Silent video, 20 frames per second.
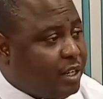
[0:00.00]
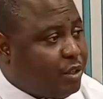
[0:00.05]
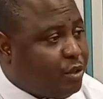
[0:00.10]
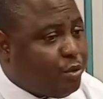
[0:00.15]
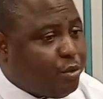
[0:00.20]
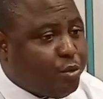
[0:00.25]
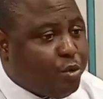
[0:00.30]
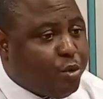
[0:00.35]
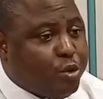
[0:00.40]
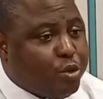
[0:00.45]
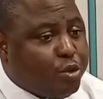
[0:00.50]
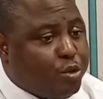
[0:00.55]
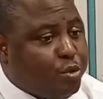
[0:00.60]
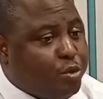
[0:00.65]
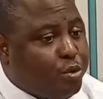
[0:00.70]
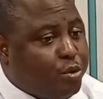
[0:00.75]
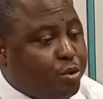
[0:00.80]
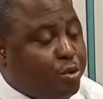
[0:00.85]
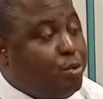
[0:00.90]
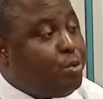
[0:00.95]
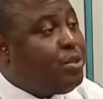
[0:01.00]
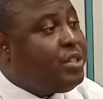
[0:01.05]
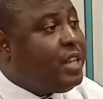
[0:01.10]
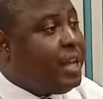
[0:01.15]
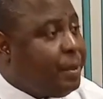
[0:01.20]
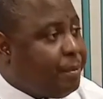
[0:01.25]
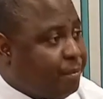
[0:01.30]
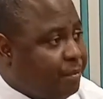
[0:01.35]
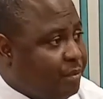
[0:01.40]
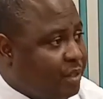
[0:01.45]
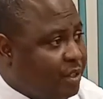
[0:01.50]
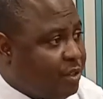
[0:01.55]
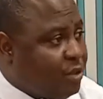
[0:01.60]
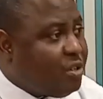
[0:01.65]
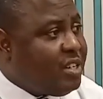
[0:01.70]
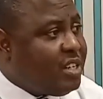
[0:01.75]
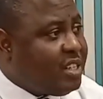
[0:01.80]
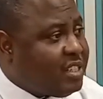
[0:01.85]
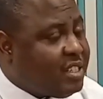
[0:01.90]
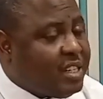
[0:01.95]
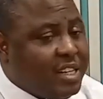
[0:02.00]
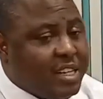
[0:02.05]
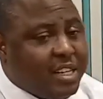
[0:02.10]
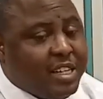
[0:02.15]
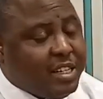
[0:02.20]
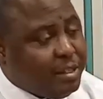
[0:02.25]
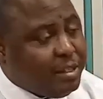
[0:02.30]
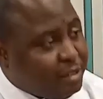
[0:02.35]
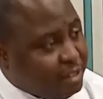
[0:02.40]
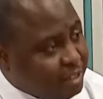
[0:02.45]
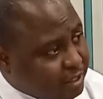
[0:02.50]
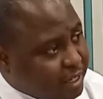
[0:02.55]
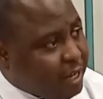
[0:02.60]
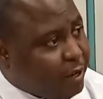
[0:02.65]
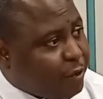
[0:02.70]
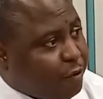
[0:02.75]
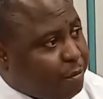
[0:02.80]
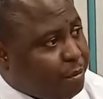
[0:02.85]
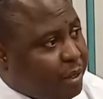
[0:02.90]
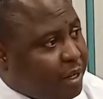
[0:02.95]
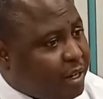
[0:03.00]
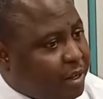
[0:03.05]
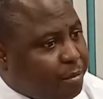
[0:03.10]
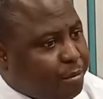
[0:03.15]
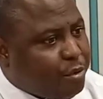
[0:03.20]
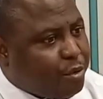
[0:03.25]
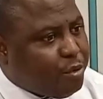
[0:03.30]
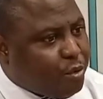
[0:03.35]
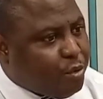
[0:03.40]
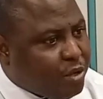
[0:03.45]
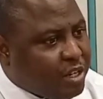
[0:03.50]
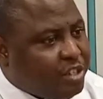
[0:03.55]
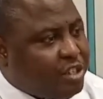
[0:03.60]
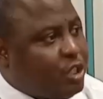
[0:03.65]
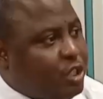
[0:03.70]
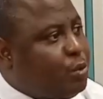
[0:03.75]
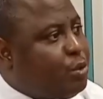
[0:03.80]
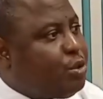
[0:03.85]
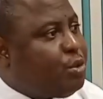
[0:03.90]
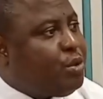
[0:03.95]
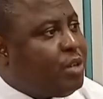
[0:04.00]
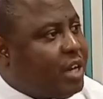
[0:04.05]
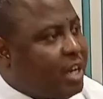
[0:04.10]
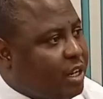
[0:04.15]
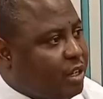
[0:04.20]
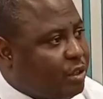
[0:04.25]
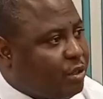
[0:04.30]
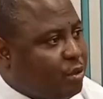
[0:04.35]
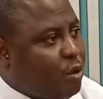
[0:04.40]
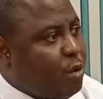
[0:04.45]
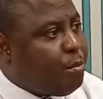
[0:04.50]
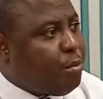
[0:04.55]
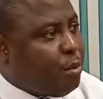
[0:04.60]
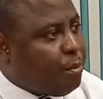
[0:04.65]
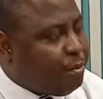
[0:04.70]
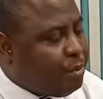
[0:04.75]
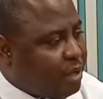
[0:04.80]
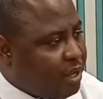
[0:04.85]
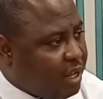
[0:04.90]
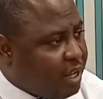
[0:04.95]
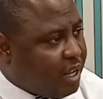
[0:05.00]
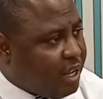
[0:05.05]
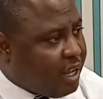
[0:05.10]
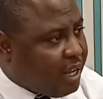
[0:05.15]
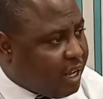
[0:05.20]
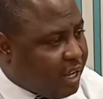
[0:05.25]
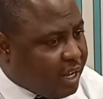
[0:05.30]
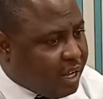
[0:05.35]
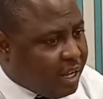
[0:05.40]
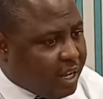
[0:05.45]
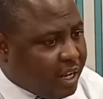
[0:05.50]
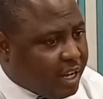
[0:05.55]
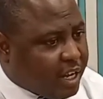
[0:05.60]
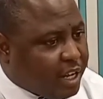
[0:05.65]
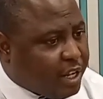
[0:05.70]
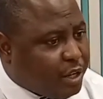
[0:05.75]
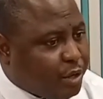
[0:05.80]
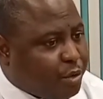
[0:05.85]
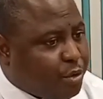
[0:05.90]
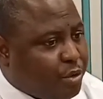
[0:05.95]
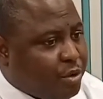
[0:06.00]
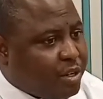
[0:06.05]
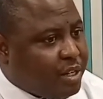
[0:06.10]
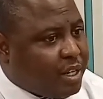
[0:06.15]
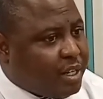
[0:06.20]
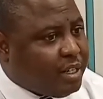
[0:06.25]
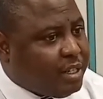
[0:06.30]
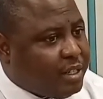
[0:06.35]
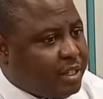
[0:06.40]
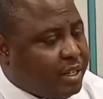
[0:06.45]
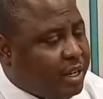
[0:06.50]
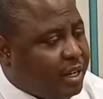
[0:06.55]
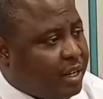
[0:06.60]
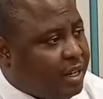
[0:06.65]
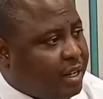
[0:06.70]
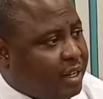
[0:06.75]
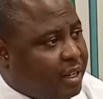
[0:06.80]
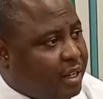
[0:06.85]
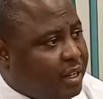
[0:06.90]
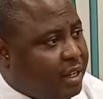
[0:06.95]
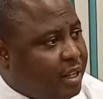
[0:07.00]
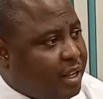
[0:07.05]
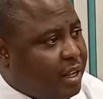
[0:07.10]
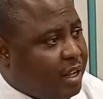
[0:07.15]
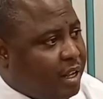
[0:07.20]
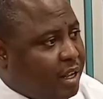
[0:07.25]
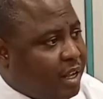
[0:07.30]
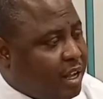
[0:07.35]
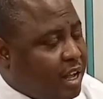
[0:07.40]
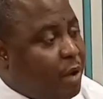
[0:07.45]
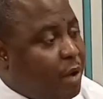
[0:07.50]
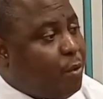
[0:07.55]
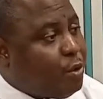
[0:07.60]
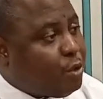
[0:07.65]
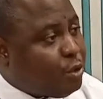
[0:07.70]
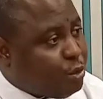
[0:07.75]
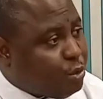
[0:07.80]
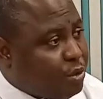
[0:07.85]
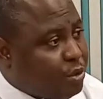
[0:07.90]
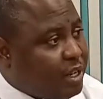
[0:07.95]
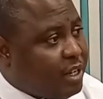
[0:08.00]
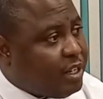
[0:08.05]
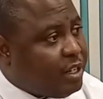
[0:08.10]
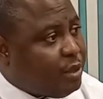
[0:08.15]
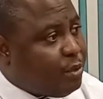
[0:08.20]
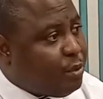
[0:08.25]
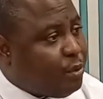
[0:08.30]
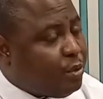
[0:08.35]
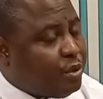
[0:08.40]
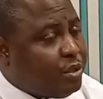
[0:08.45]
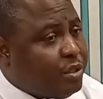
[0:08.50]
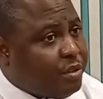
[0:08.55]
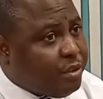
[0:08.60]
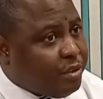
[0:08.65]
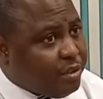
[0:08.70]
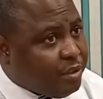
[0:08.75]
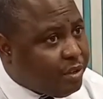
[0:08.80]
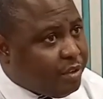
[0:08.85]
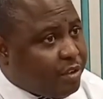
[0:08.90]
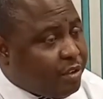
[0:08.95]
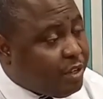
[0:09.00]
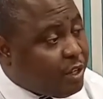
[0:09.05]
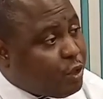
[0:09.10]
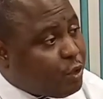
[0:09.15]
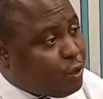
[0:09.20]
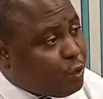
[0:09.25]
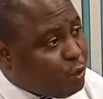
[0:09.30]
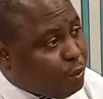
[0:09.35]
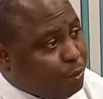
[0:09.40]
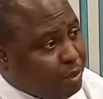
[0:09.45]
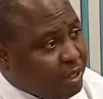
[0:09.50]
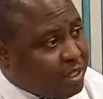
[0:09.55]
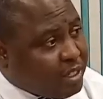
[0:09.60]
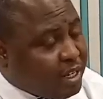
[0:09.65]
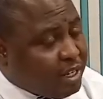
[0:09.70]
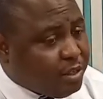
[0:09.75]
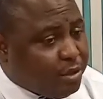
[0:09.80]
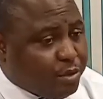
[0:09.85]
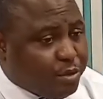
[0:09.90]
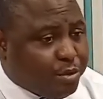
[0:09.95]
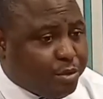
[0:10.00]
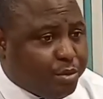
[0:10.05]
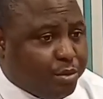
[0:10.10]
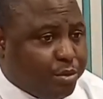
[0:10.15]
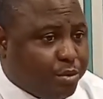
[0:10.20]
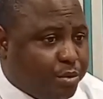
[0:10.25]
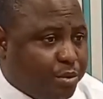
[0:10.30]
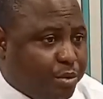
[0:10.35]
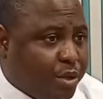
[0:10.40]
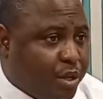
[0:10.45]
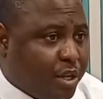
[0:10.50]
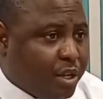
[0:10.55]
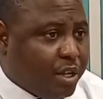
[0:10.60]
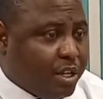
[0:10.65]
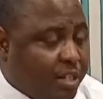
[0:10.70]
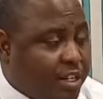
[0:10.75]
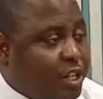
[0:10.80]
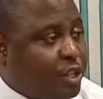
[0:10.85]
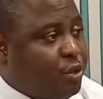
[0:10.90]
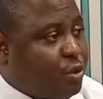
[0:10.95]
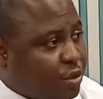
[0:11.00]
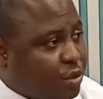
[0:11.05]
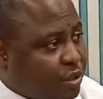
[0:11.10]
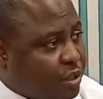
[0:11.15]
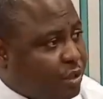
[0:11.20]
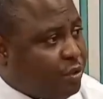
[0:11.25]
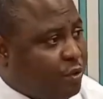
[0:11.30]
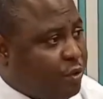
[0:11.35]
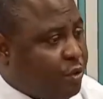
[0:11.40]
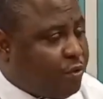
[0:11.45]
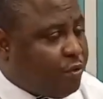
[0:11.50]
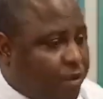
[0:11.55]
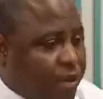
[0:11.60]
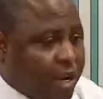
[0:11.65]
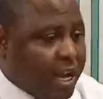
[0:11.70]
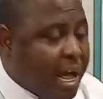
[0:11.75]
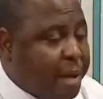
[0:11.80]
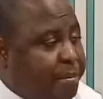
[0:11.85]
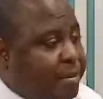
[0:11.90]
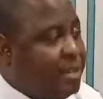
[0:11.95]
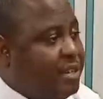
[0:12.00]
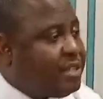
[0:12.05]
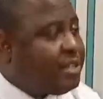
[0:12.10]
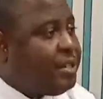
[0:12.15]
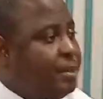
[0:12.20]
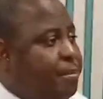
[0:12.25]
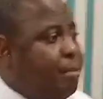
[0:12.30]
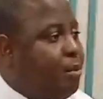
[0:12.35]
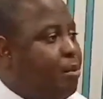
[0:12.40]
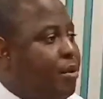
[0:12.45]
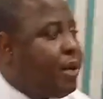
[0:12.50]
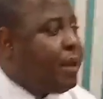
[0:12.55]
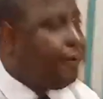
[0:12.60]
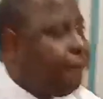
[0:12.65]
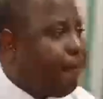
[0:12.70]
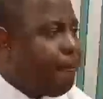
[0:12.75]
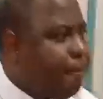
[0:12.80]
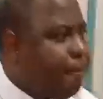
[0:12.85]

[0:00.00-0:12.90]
to also do same. Not necessarily in this kind of manner, but other situations can come up. I can recall that I was told that he was instrumental to the success of our amnesty program.